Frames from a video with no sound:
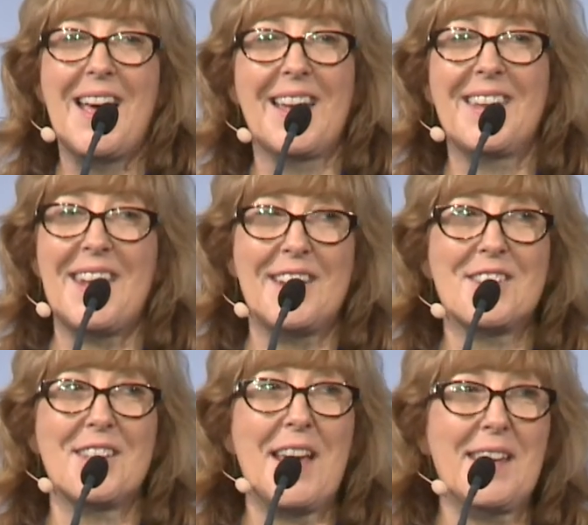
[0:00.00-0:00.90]
and get
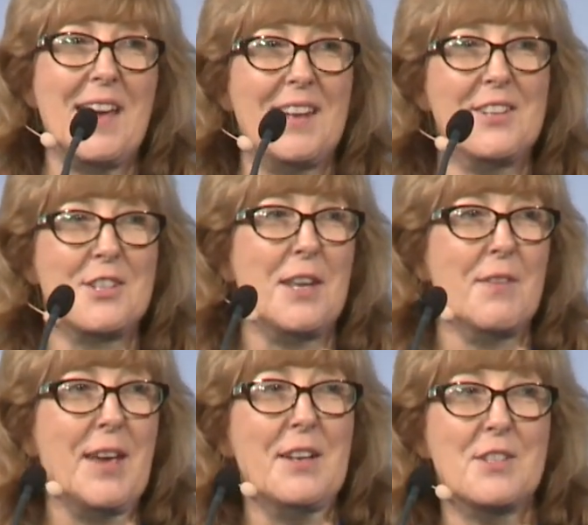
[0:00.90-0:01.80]
into the
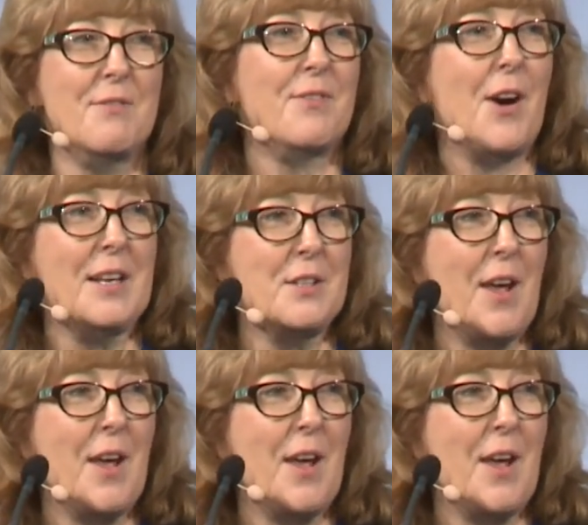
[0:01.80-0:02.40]
event and find